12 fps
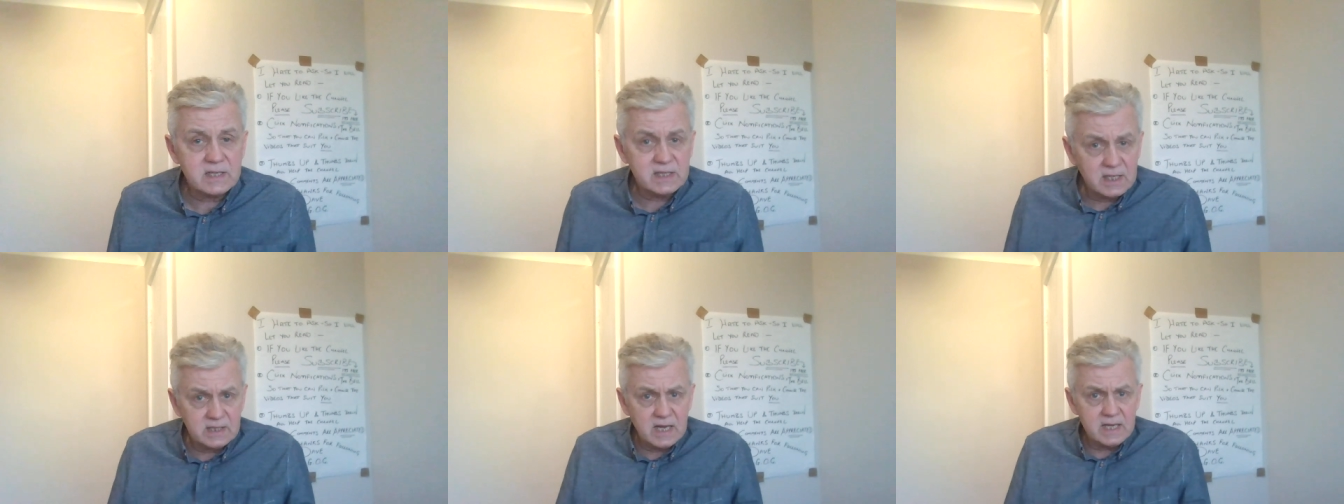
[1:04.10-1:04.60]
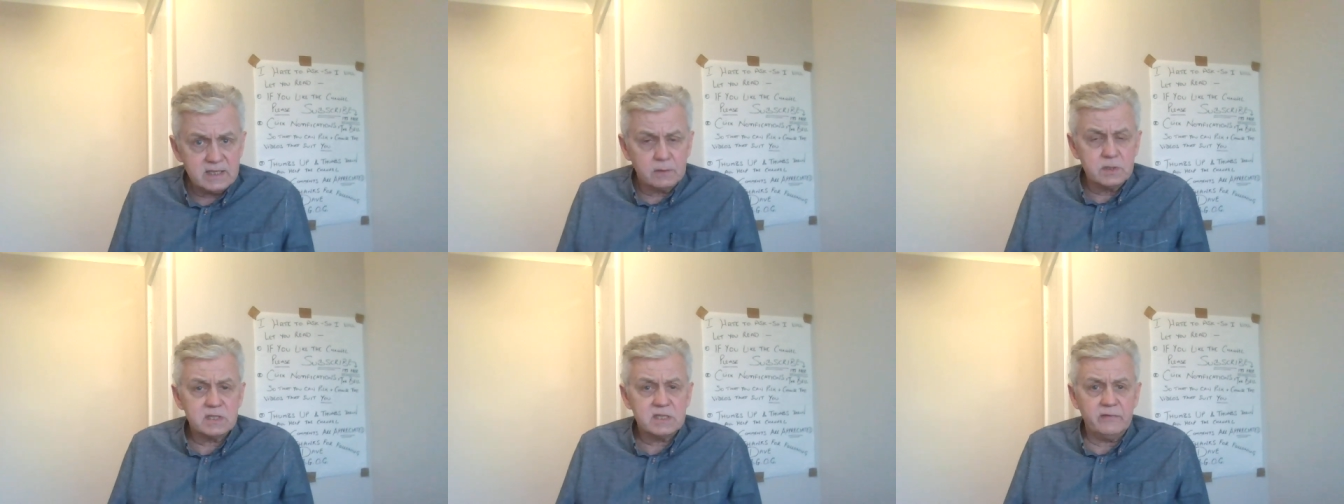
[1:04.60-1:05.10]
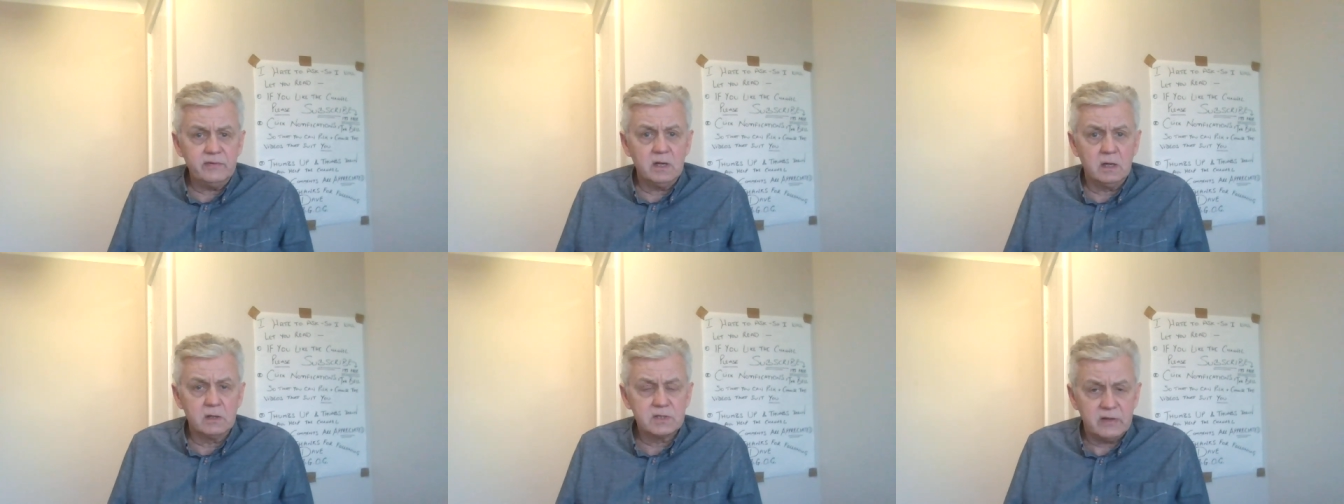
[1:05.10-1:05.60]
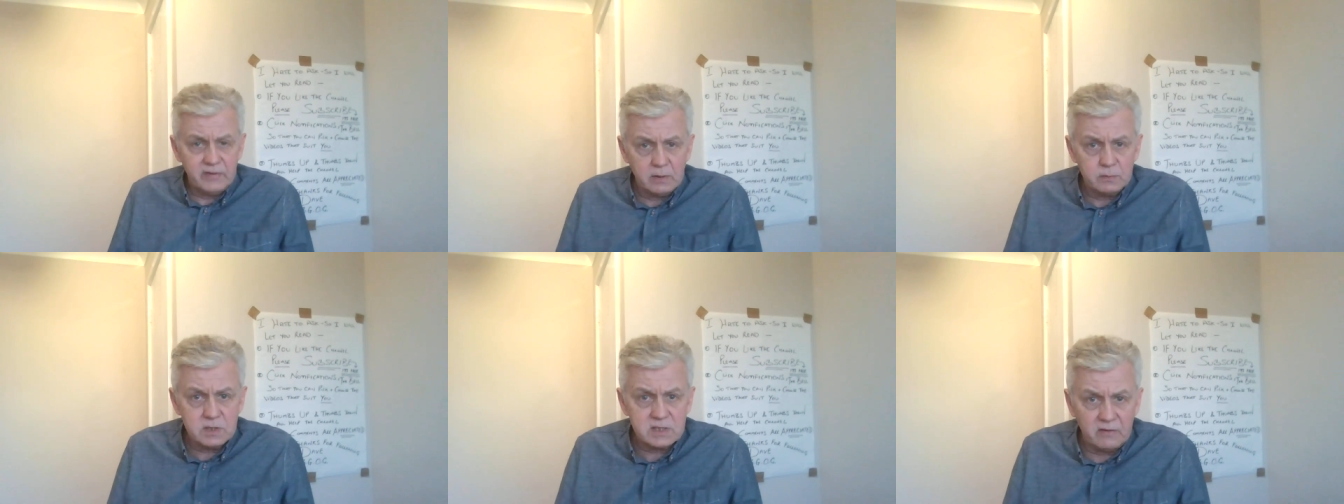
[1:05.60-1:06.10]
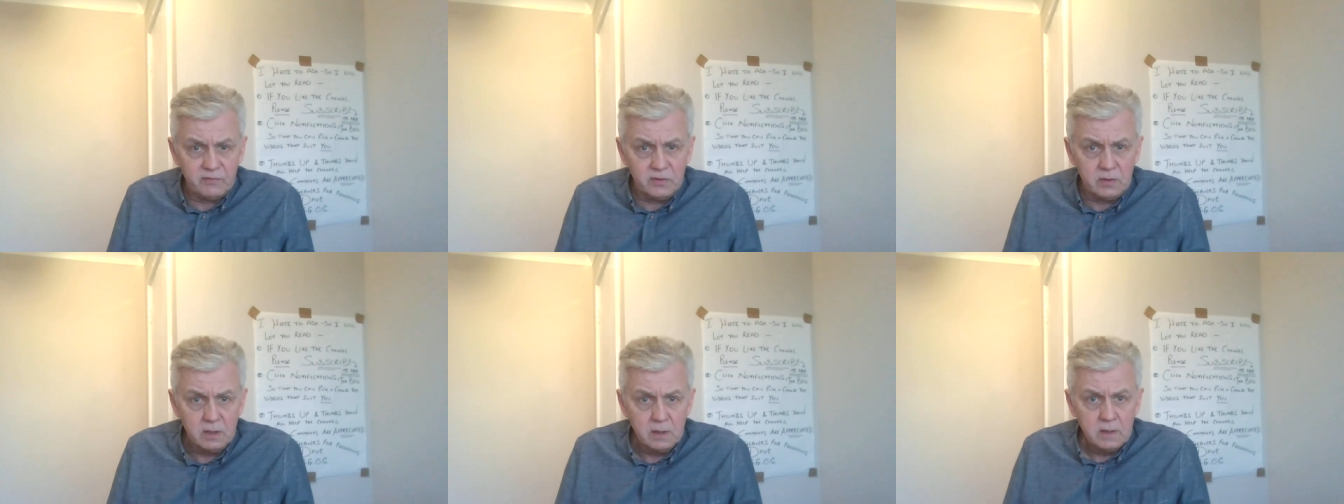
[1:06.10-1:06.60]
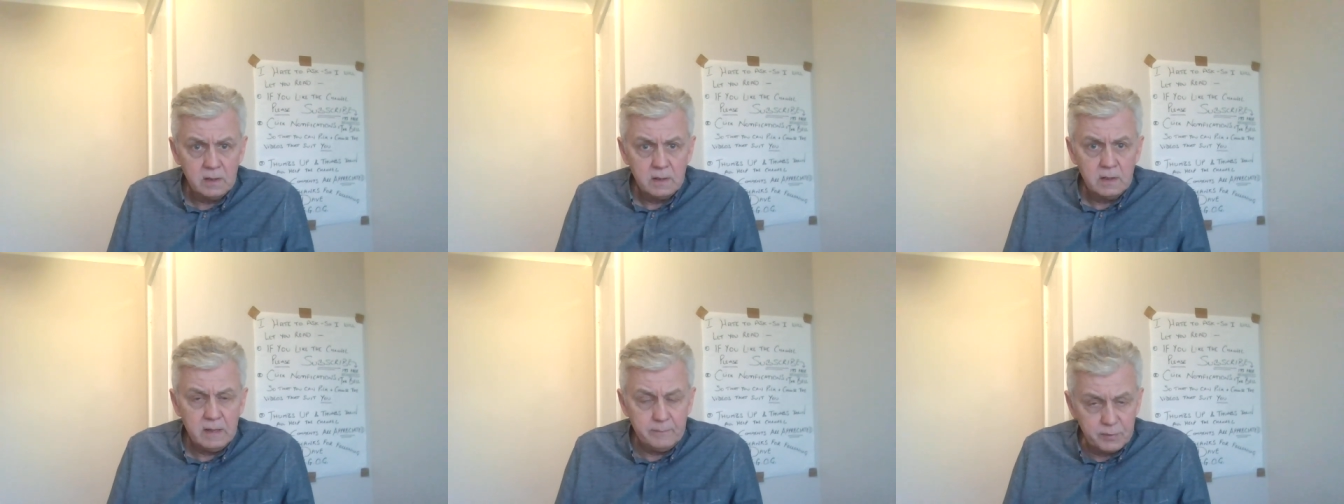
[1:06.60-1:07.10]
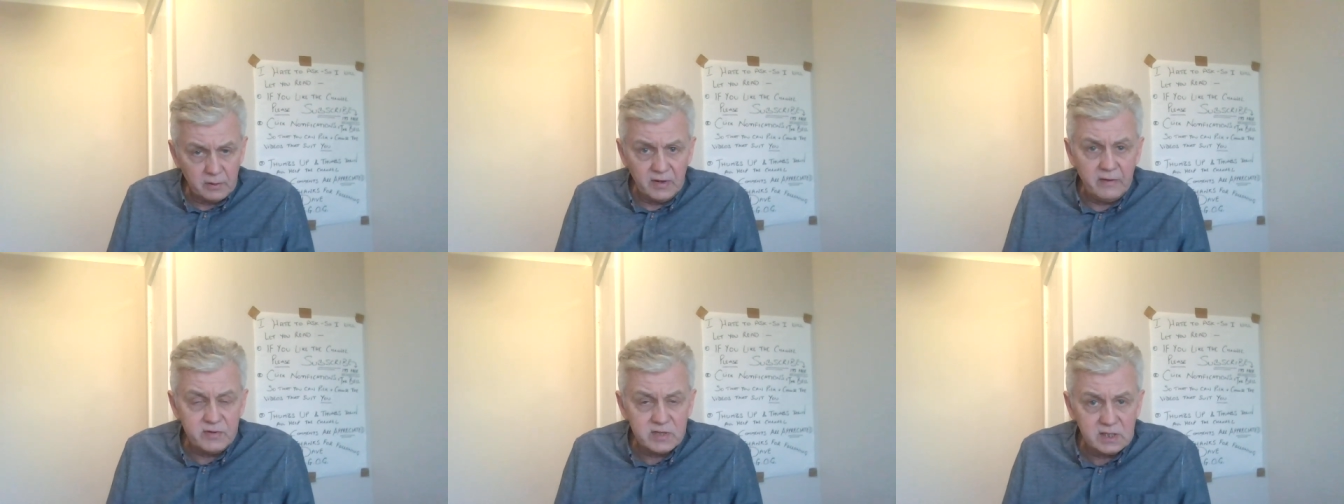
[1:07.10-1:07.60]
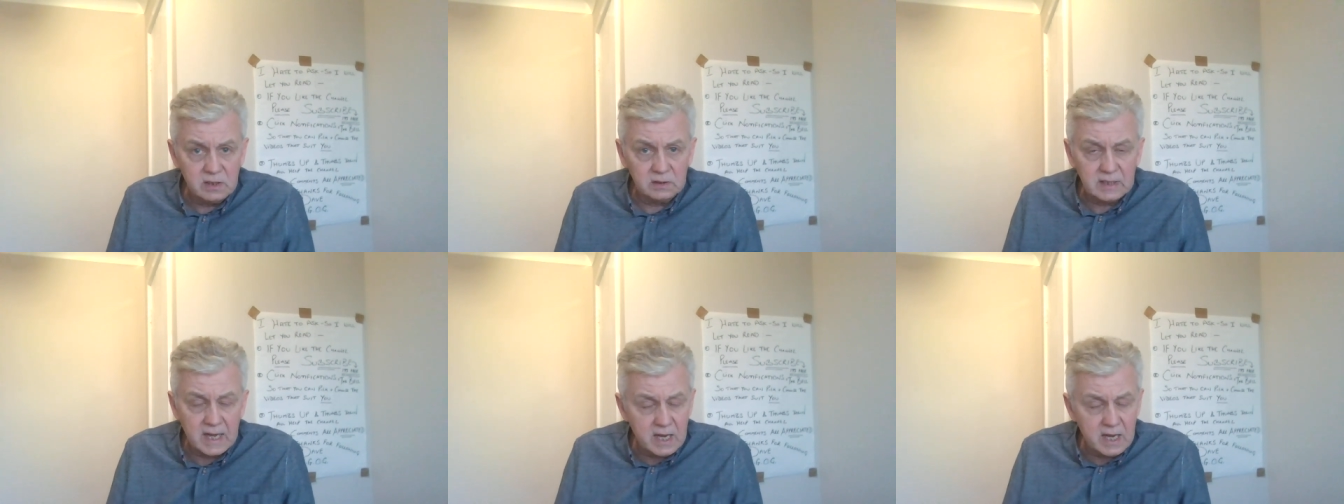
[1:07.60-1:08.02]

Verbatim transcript: six days out of seven or seven out of seven in profit every single day?